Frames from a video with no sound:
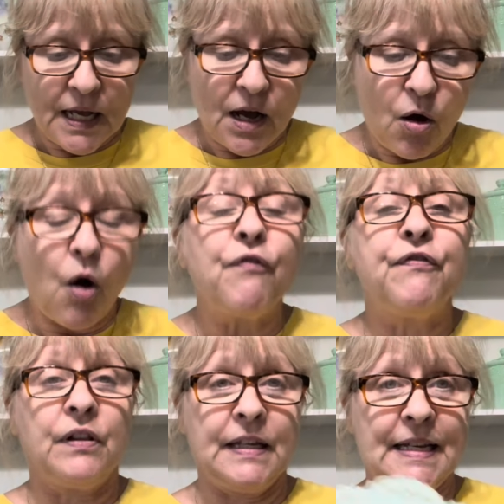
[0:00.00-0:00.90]

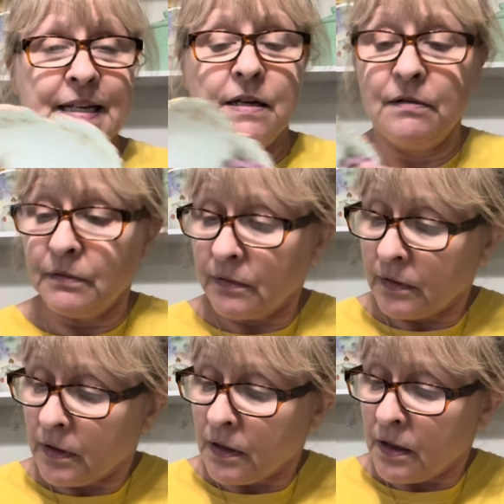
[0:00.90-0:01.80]
hopefully
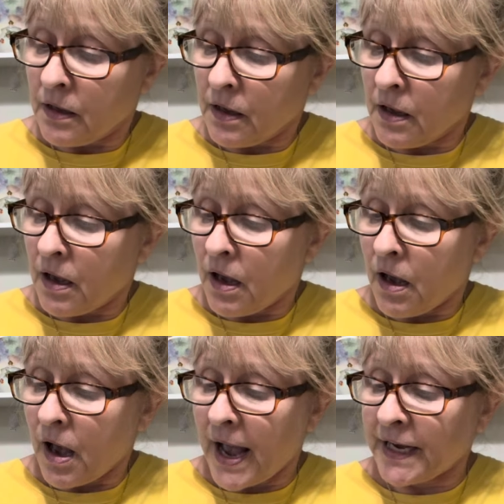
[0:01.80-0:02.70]

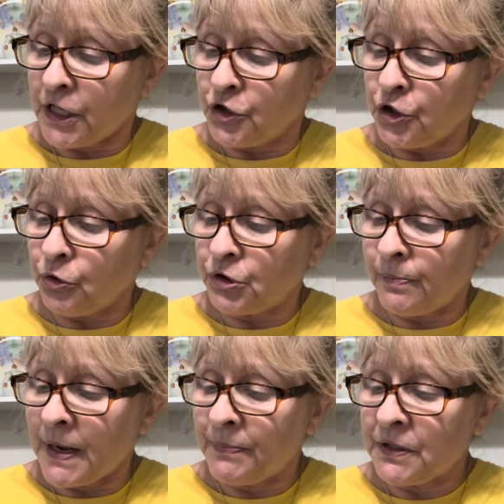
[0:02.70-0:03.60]
I could use
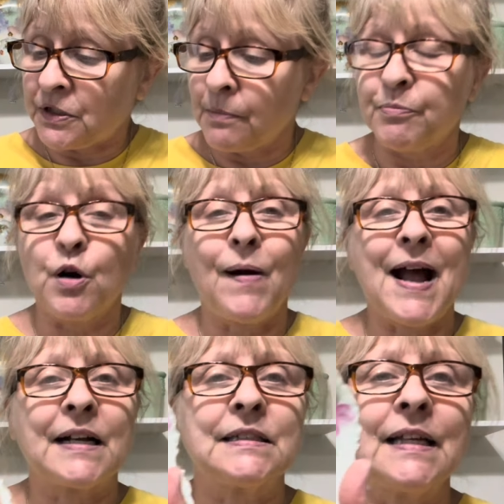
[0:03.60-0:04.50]
maybe some
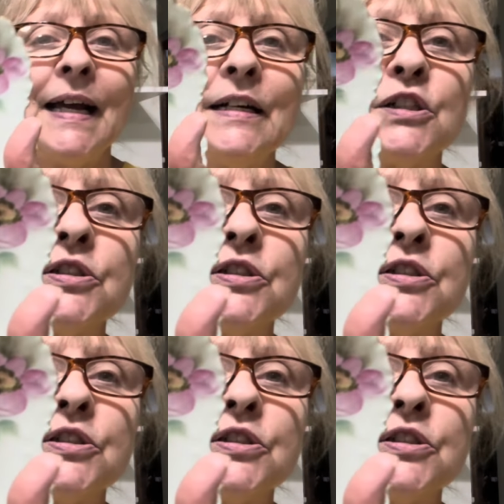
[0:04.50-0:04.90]
peroxide or